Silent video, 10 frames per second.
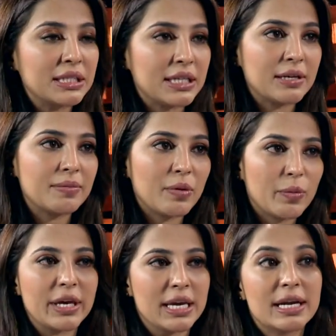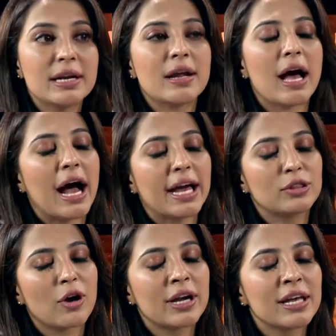person, he didn't, I
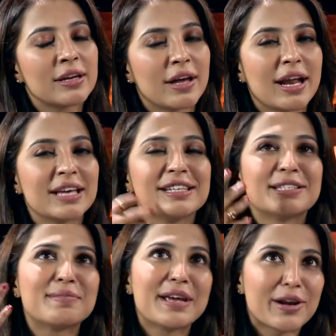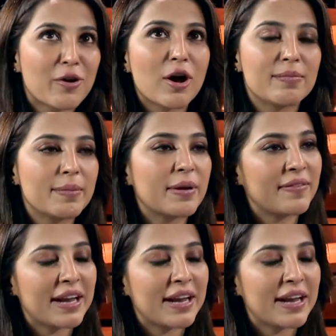thought he realized it's me and called me, but